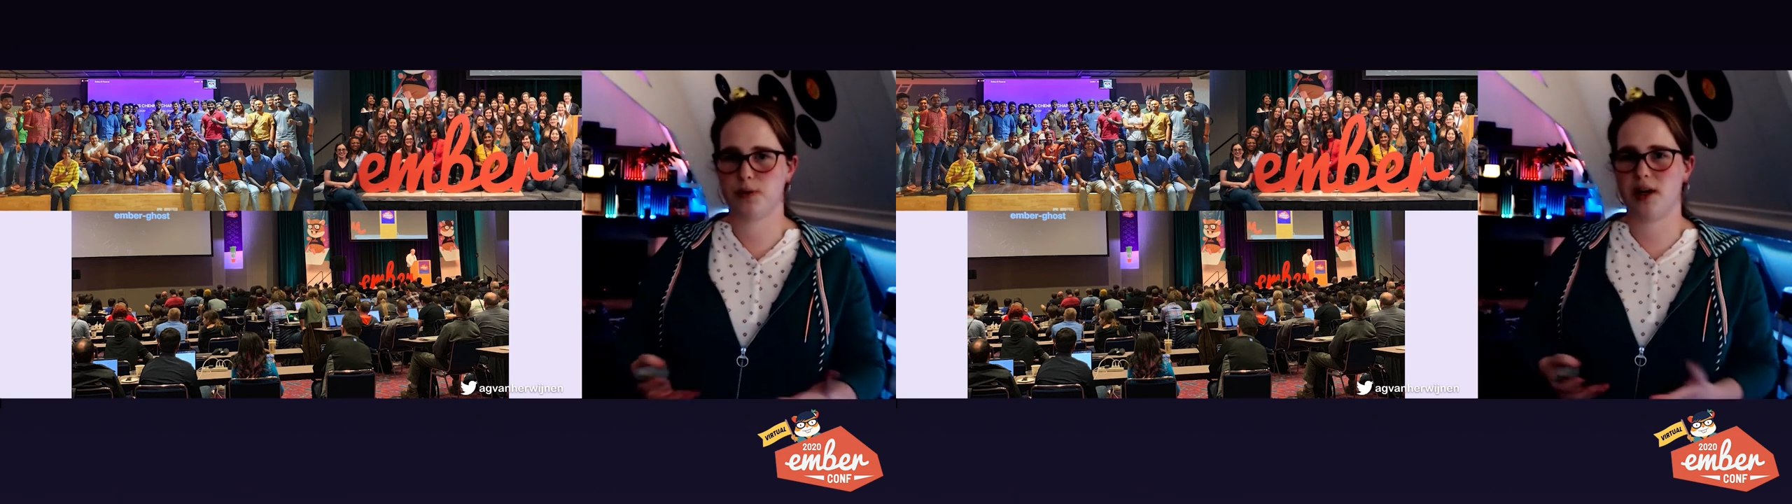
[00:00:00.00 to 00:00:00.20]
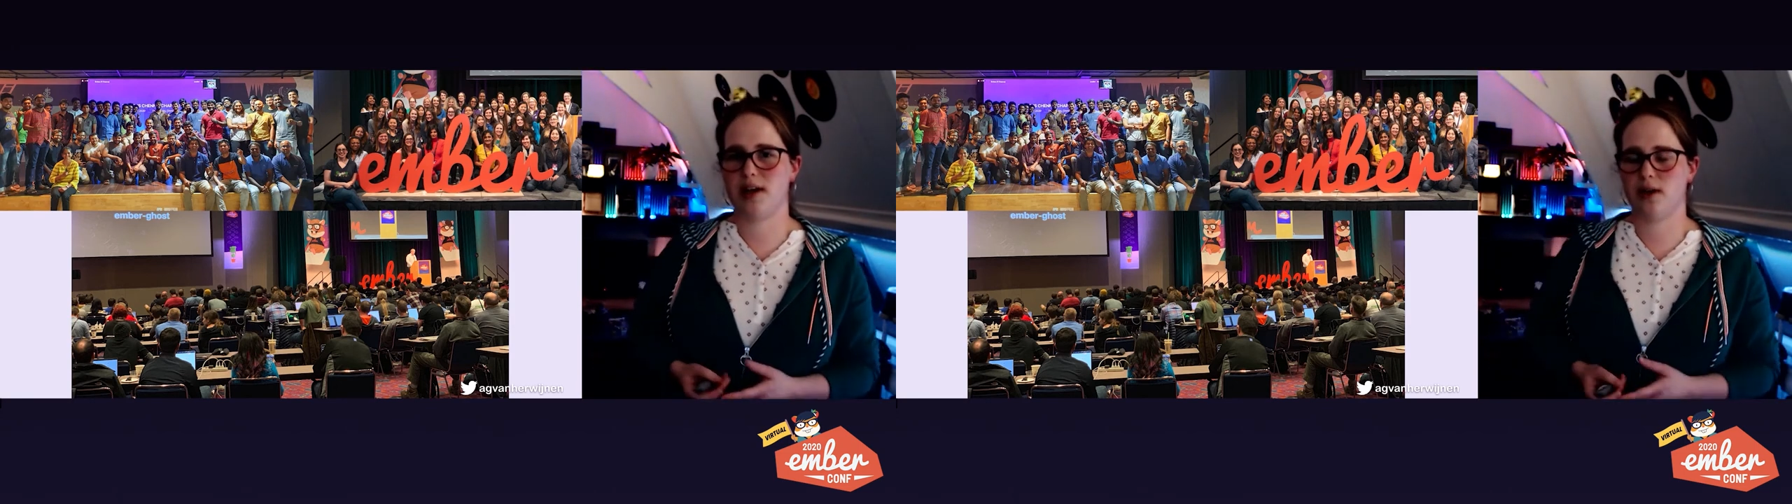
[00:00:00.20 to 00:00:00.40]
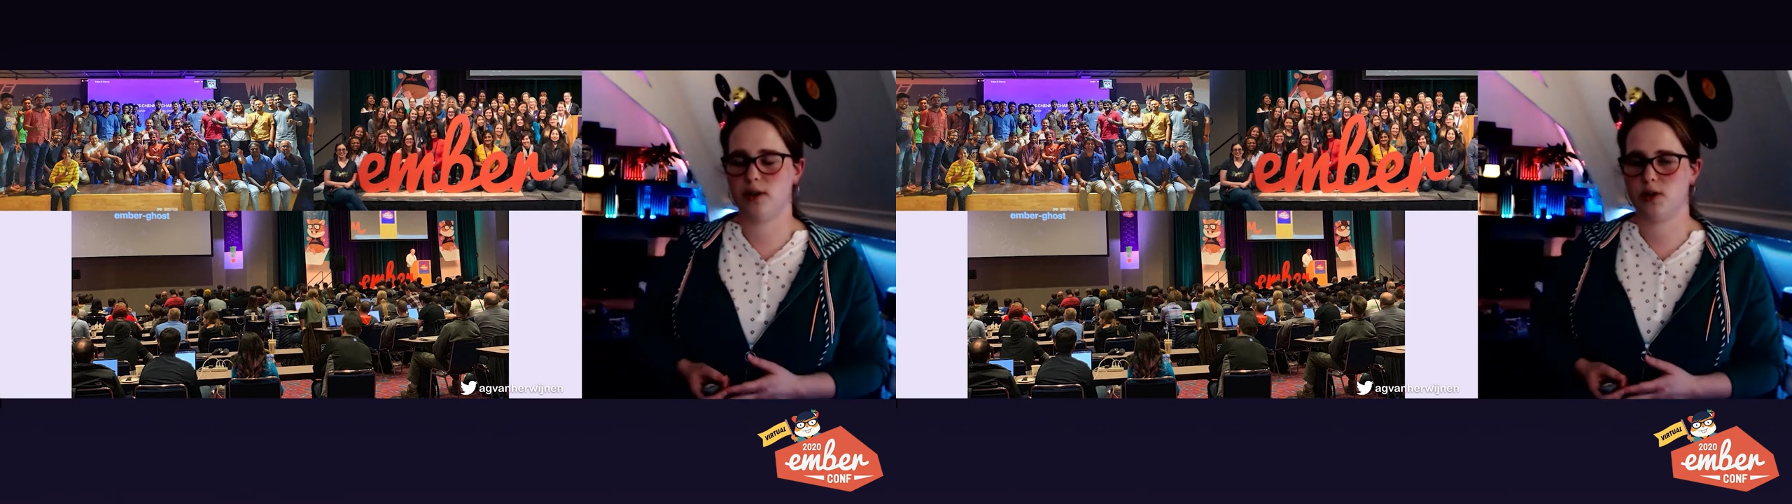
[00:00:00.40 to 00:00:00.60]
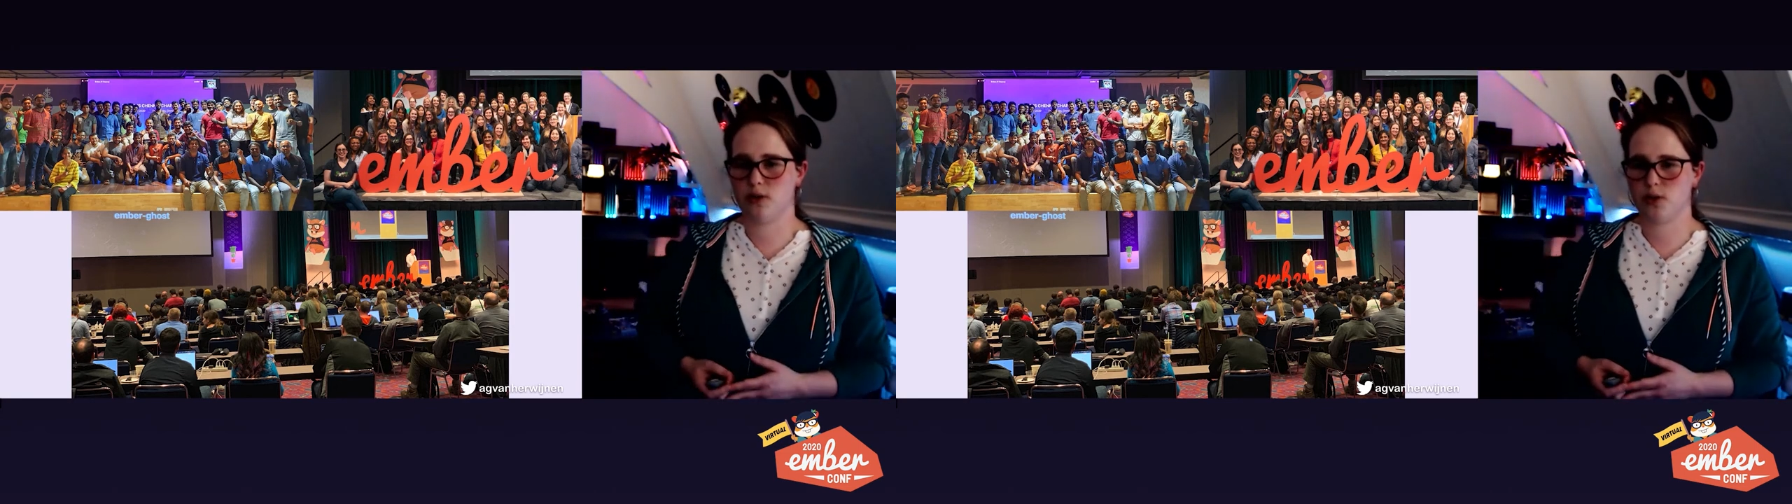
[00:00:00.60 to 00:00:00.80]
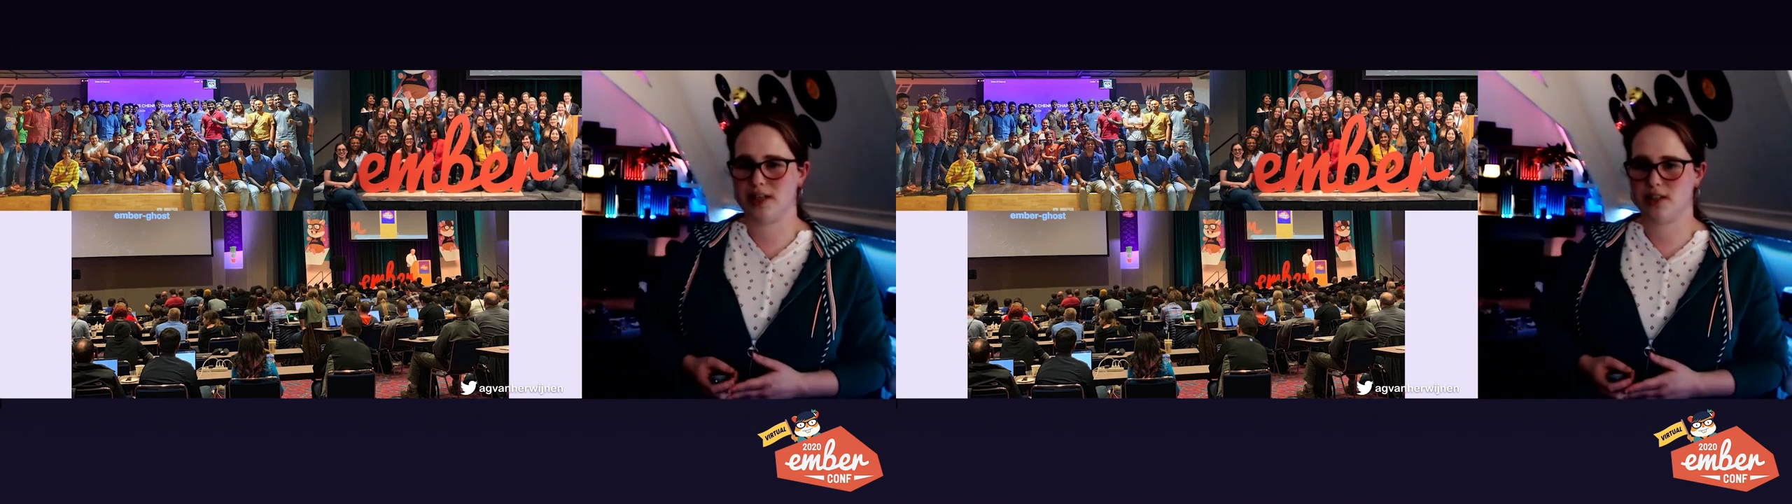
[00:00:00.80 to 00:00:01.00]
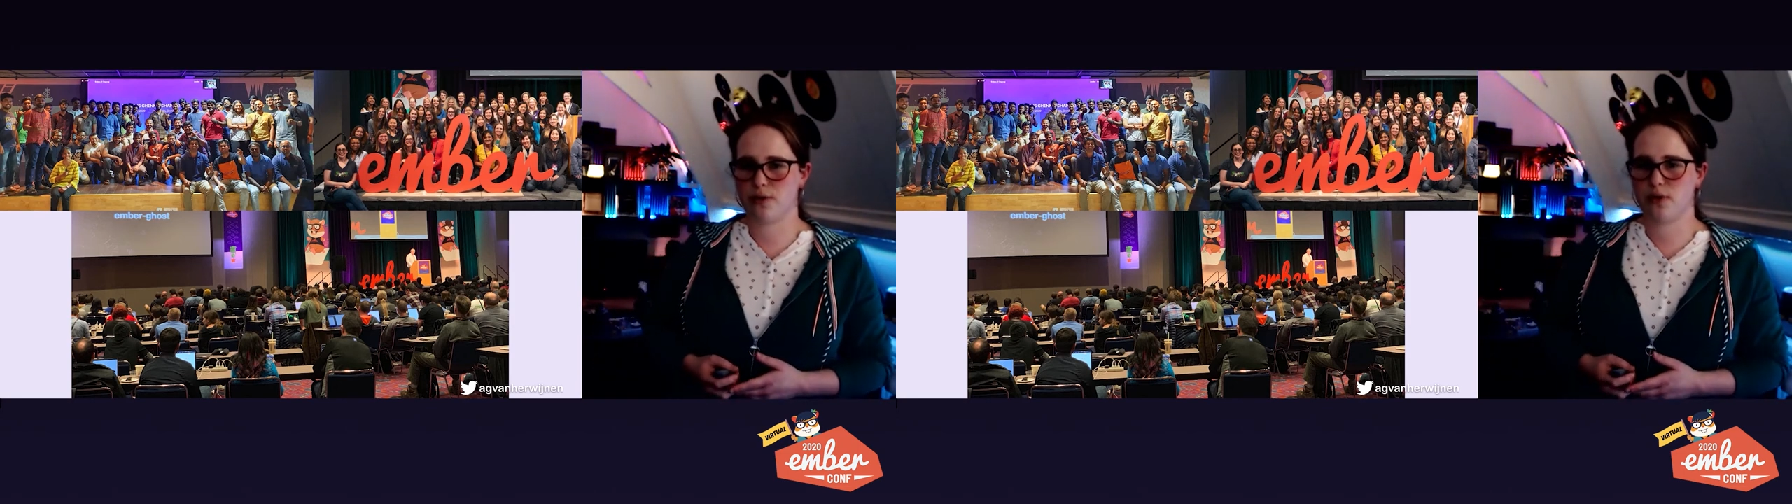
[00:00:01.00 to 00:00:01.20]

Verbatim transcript: psychological sense of